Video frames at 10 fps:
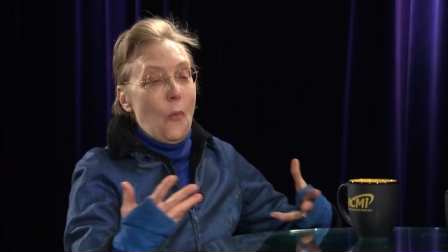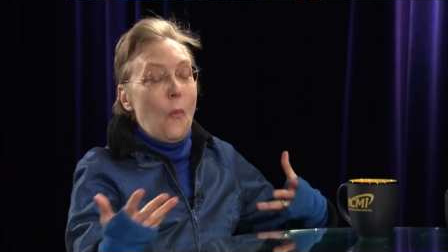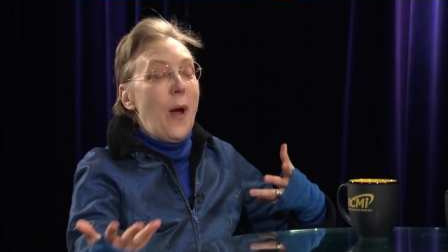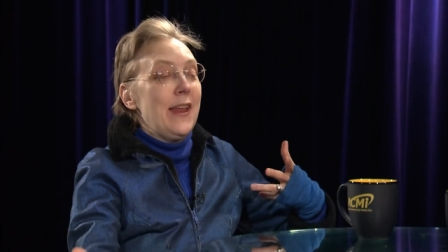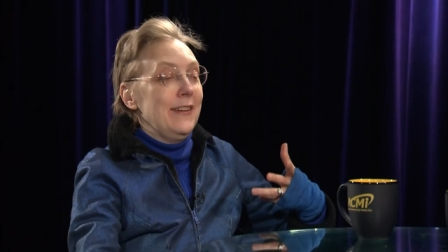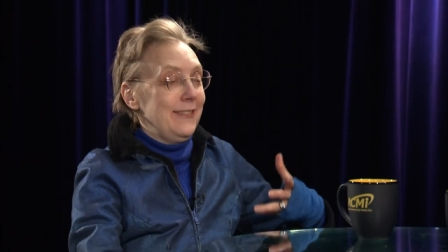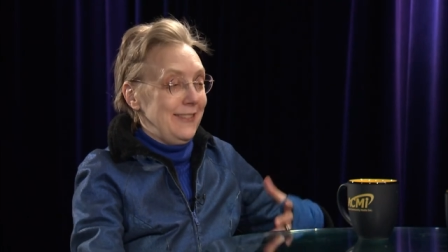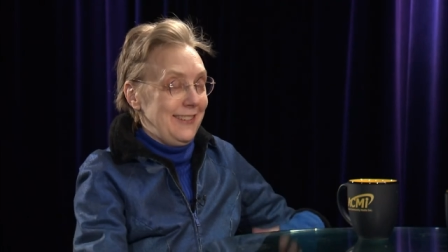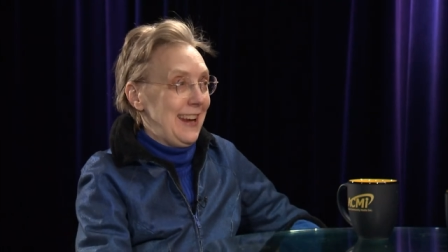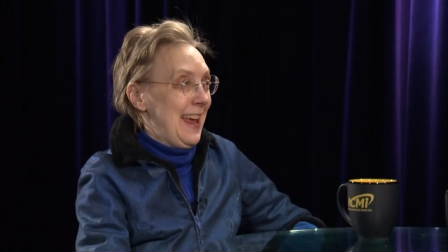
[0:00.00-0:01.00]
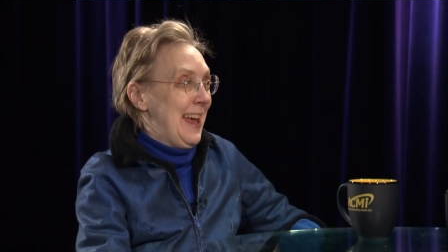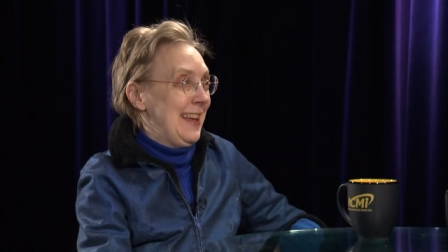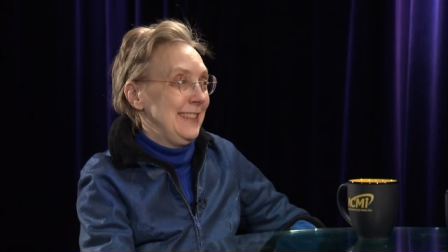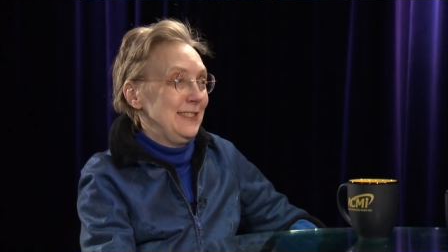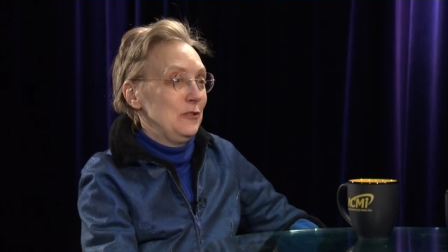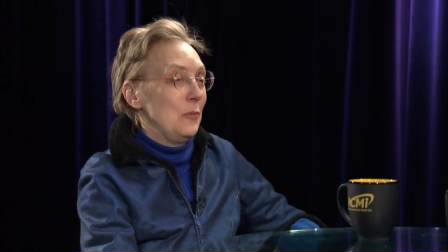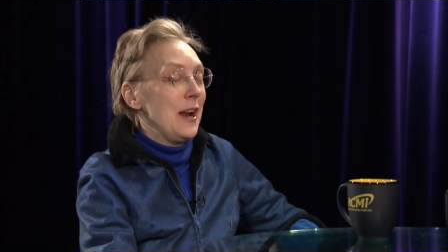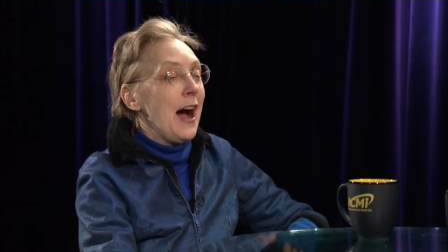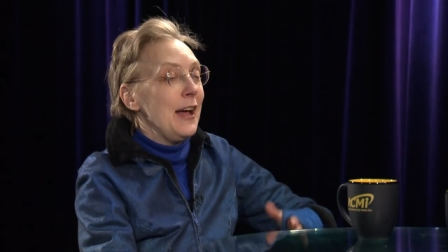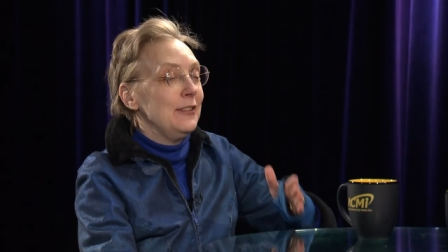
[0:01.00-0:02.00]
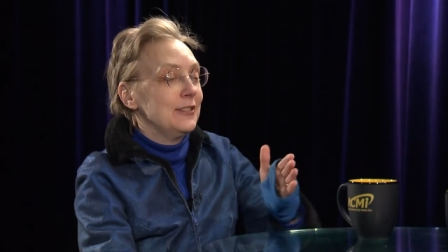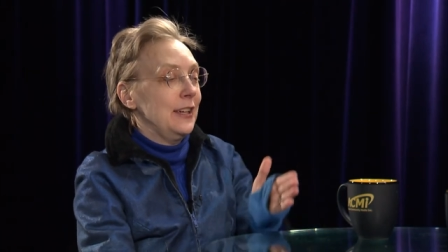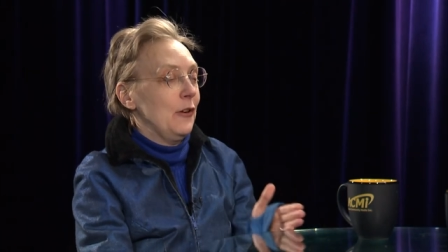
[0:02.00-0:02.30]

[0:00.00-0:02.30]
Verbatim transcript: went and when I said,